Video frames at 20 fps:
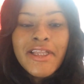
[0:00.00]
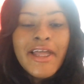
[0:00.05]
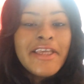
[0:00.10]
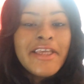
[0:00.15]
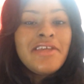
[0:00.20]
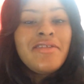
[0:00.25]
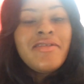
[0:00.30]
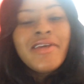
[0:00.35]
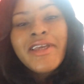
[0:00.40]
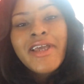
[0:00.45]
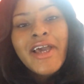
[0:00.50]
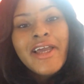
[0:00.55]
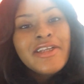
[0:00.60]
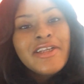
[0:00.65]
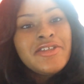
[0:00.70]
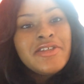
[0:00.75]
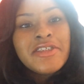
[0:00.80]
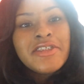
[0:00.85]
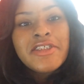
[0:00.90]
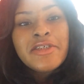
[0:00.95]
Like, you ain't
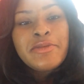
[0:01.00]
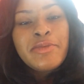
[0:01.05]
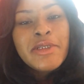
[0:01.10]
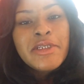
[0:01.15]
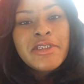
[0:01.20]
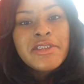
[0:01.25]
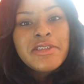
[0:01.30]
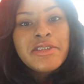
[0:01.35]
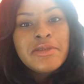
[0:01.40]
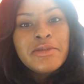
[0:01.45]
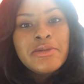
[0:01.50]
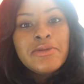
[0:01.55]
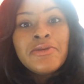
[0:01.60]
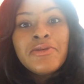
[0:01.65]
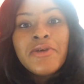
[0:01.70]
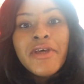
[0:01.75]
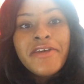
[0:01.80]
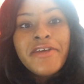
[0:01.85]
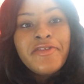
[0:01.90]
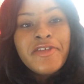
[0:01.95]
gotta dress up in a
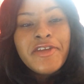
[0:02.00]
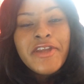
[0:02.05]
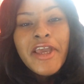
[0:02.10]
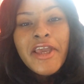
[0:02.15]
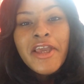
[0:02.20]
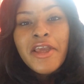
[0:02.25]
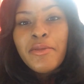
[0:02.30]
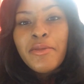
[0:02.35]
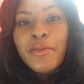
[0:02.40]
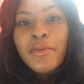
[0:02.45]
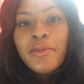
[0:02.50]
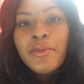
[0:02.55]
suit every day,